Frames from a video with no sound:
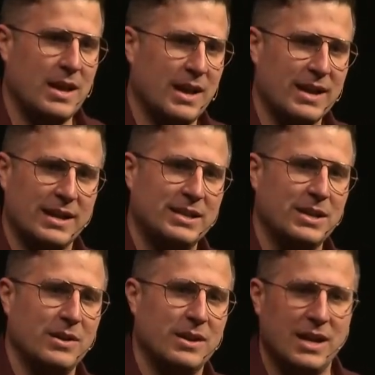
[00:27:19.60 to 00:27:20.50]
I got to
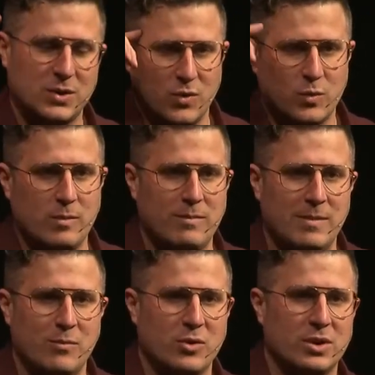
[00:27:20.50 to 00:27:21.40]
tell you, as we're
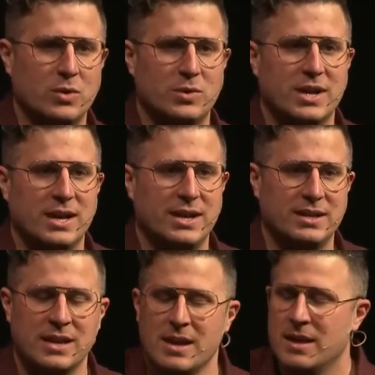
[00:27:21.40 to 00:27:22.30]
remembering who God
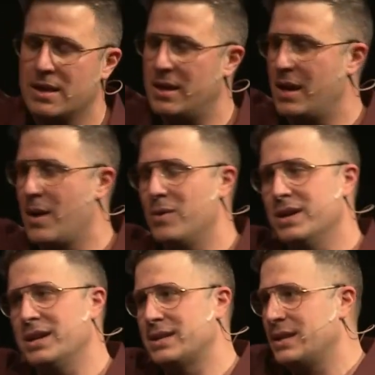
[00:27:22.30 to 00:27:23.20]
is, that I want
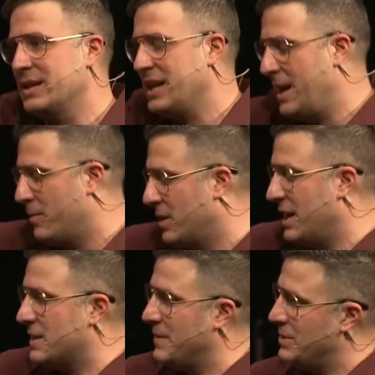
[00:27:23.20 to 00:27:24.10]
to get to the
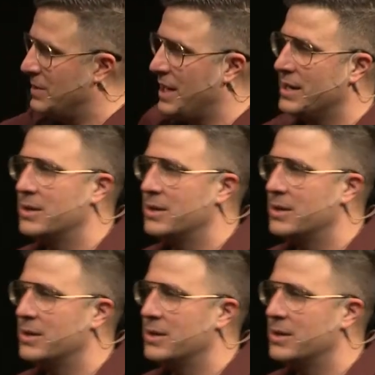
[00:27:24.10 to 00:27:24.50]
tablelands, but you got to